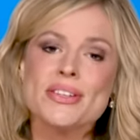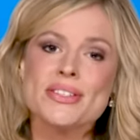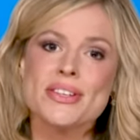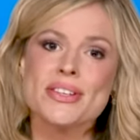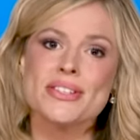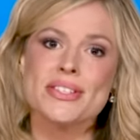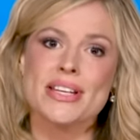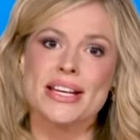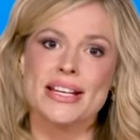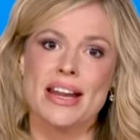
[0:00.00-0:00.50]
is the
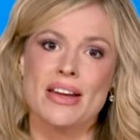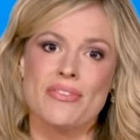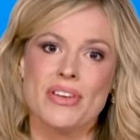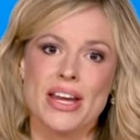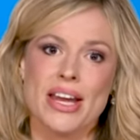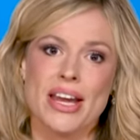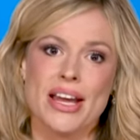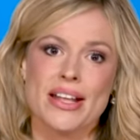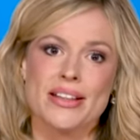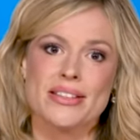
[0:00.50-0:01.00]

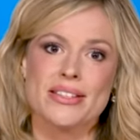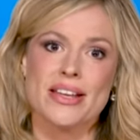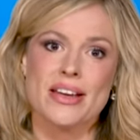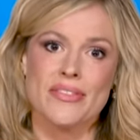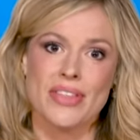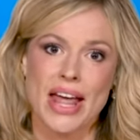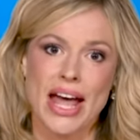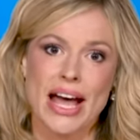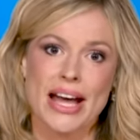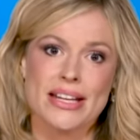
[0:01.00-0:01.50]
significance
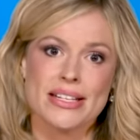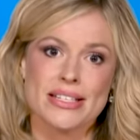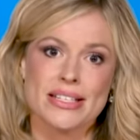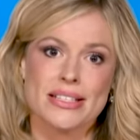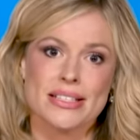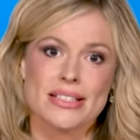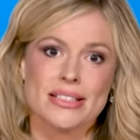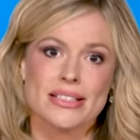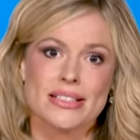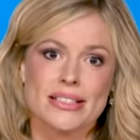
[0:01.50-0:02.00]
of that?